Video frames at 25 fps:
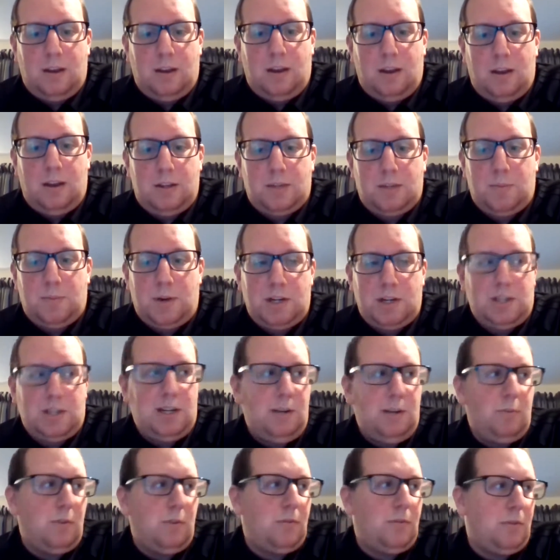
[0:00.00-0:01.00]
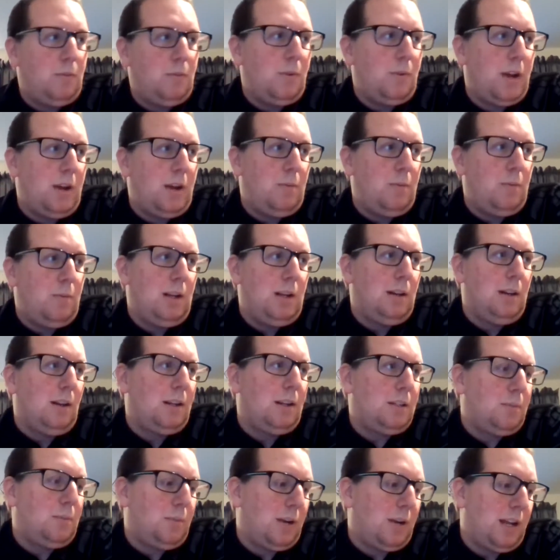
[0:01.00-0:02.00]
Especially with the way we
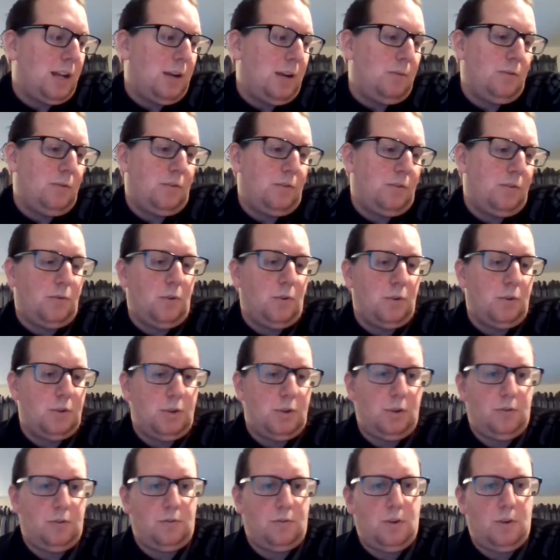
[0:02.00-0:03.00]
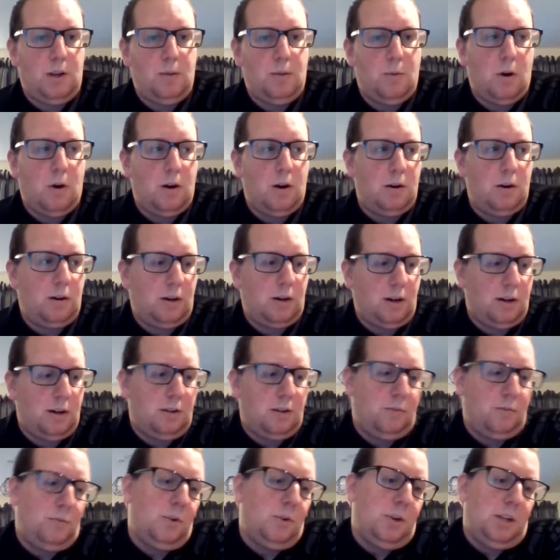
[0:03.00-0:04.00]
like to play with the 4-2-3-1 and
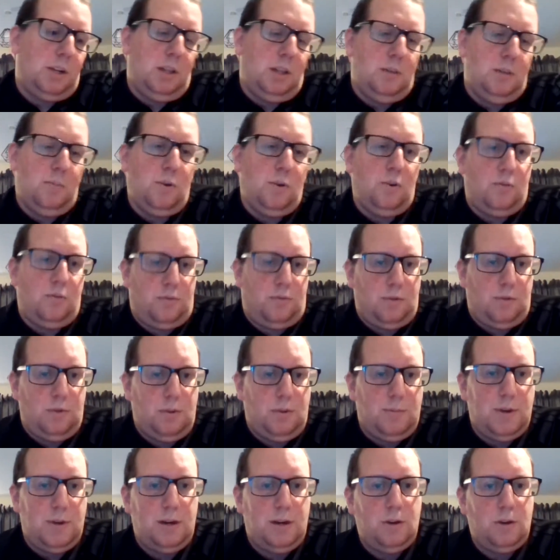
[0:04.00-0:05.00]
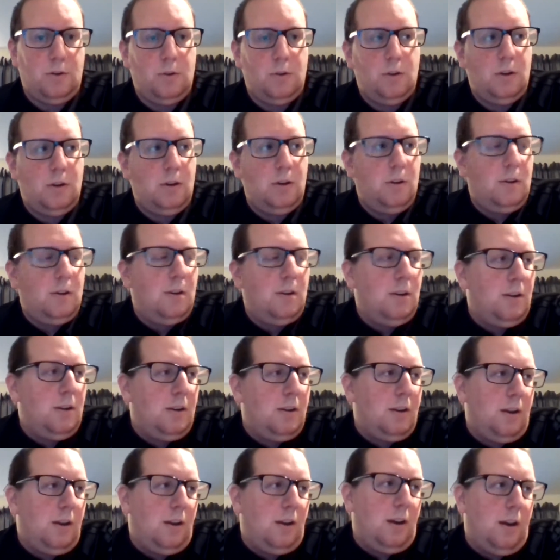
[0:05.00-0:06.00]
kind of working the ball through the middle.
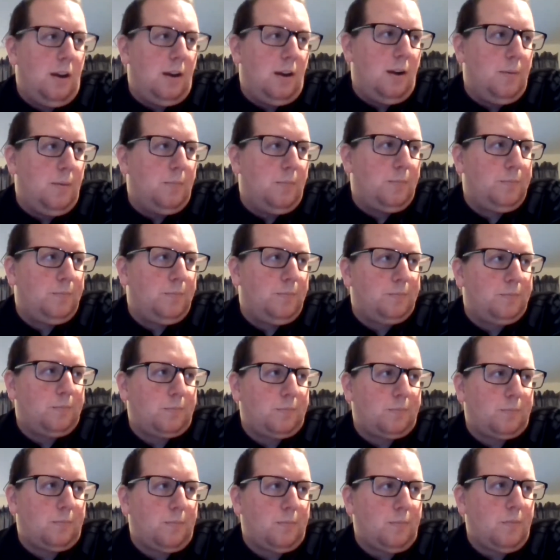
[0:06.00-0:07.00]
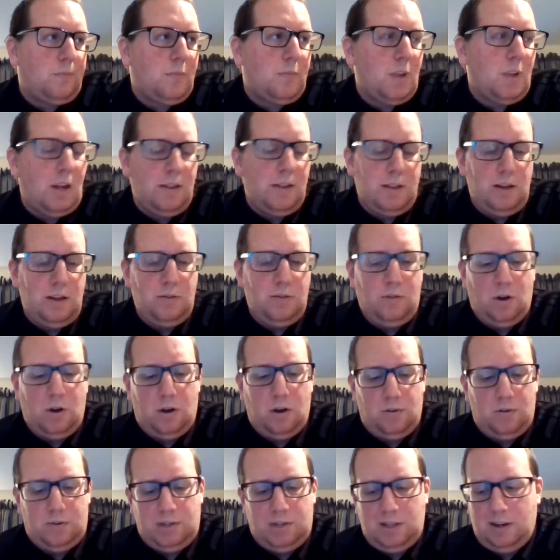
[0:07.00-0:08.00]
And then you've
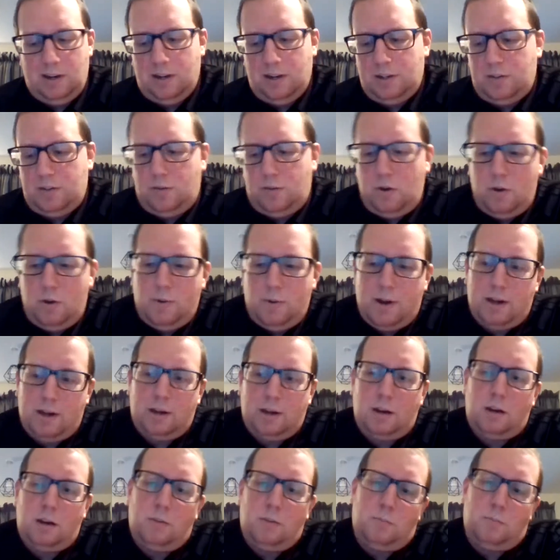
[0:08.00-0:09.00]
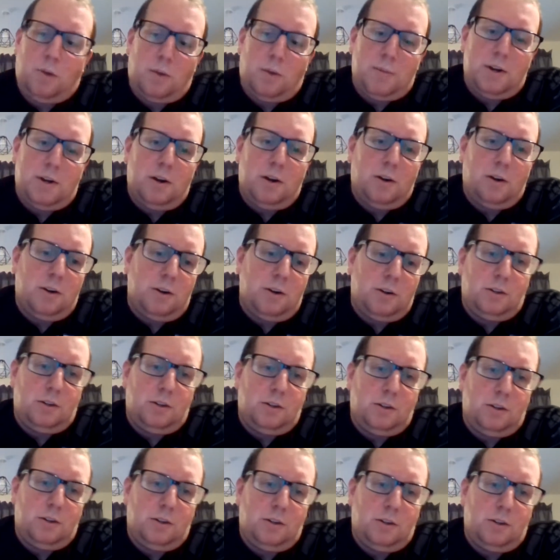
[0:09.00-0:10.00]
got obviously the likes of Juan bombing on
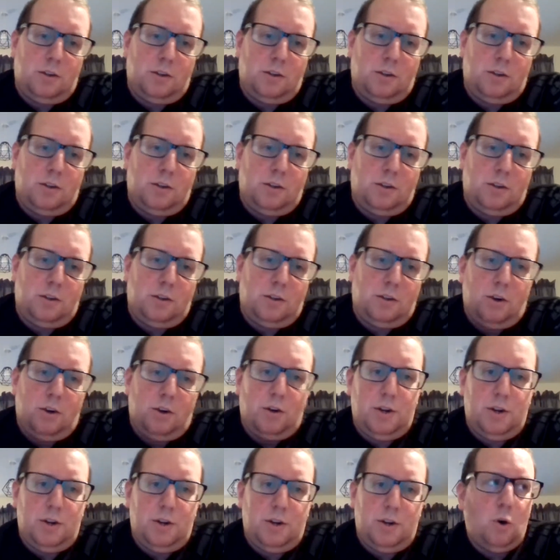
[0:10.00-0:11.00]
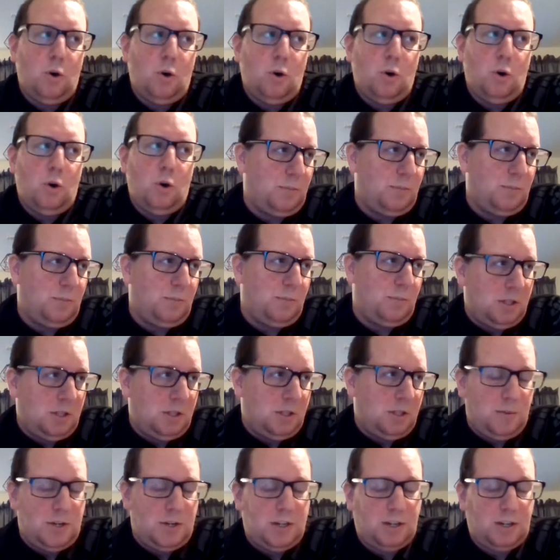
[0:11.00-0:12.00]
and cutting the ball back. I think there'll
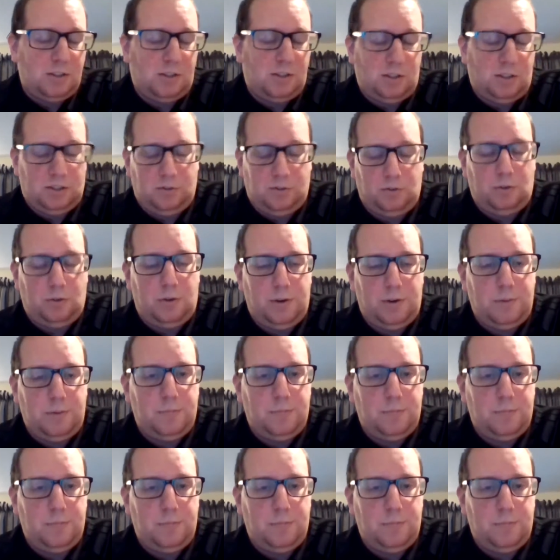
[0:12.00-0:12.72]
be chances for him.